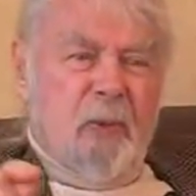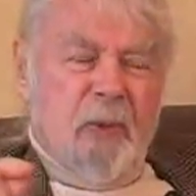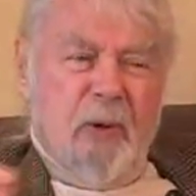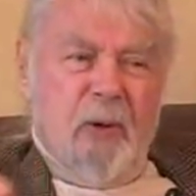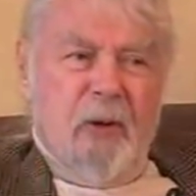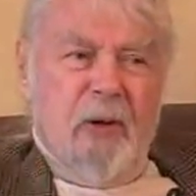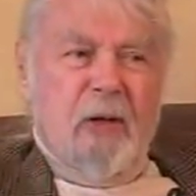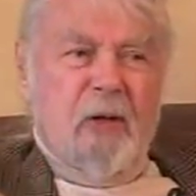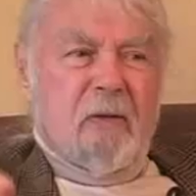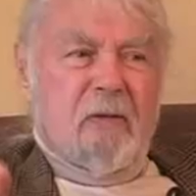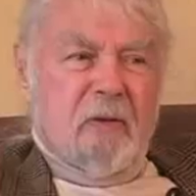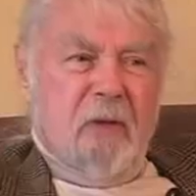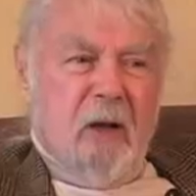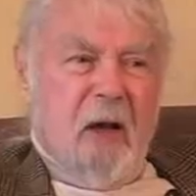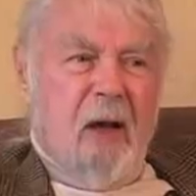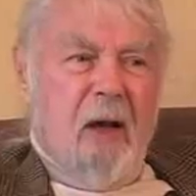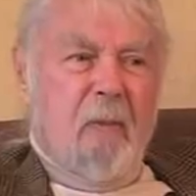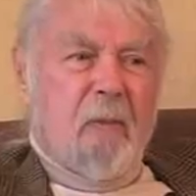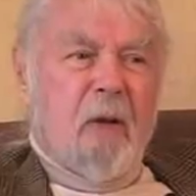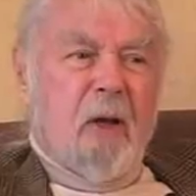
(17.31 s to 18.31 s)
period of
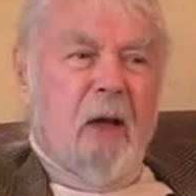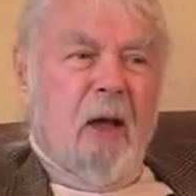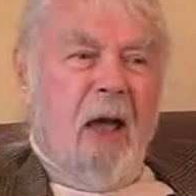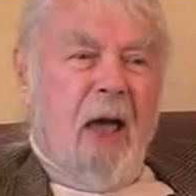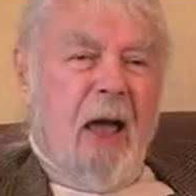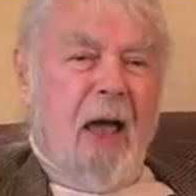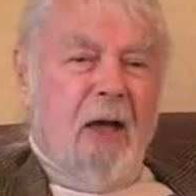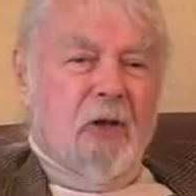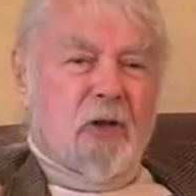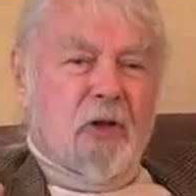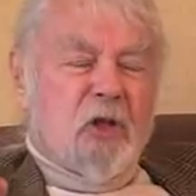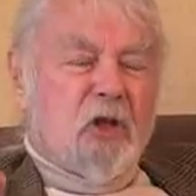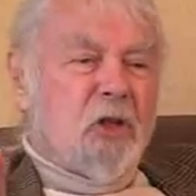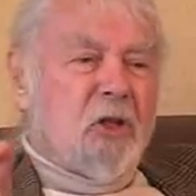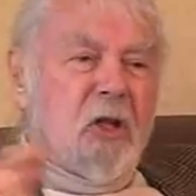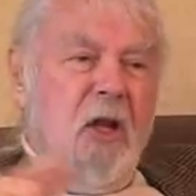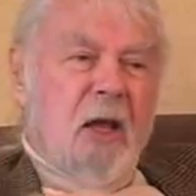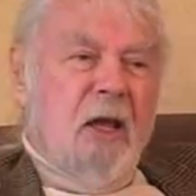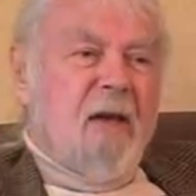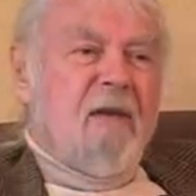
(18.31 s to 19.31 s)
time as a
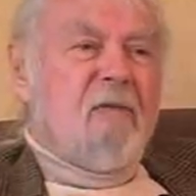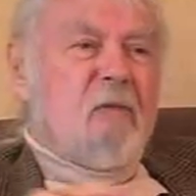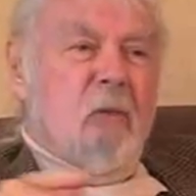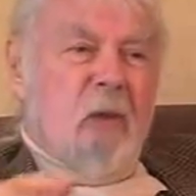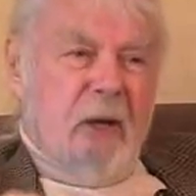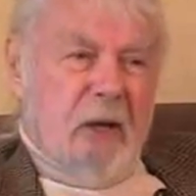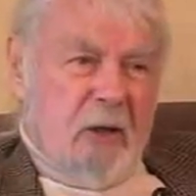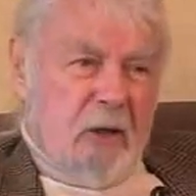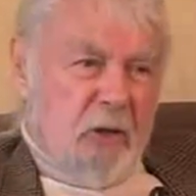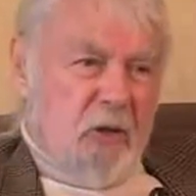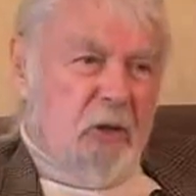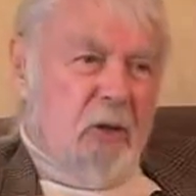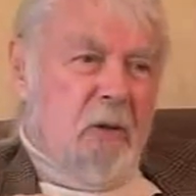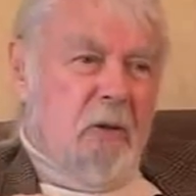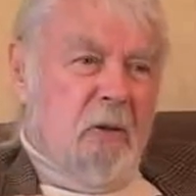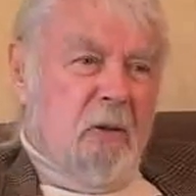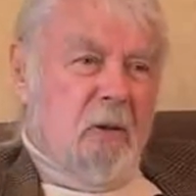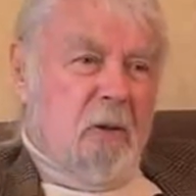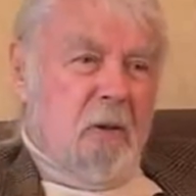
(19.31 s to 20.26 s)
slave race.